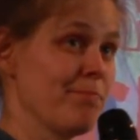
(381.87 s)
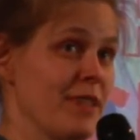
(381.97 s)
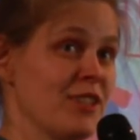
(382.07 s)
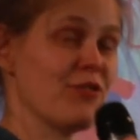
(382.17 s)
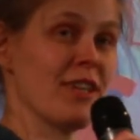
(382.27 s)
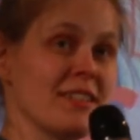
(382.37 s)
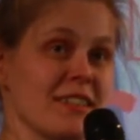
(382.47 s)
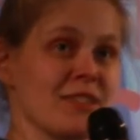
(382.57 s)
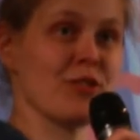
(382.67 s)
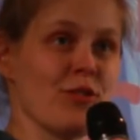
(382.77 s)

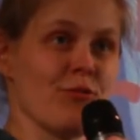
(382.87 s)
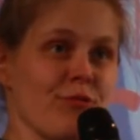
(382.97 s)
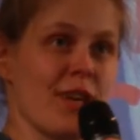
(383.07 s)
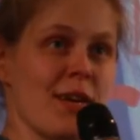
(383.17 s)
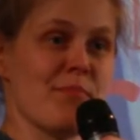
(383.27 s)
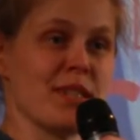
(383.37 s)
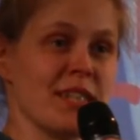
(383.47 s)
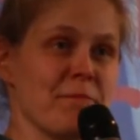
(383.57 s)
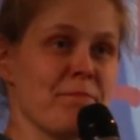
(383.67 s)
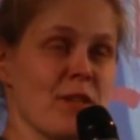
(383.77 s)
Interfaces of
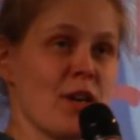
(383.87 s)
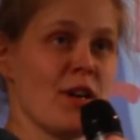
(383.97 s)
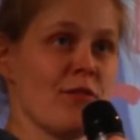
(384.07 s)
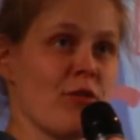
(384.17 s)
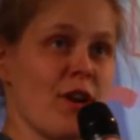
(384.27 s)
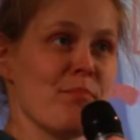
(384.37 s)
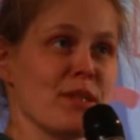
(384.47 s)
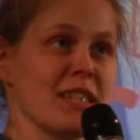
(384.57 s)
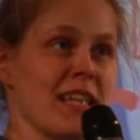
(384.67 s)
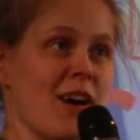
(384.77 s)
Empathy for
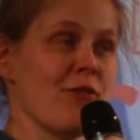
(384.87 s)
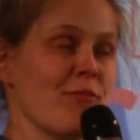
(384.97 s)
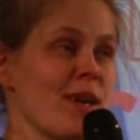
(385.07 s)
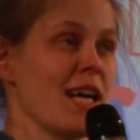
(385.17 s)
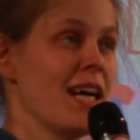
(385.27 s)
Empathy Now.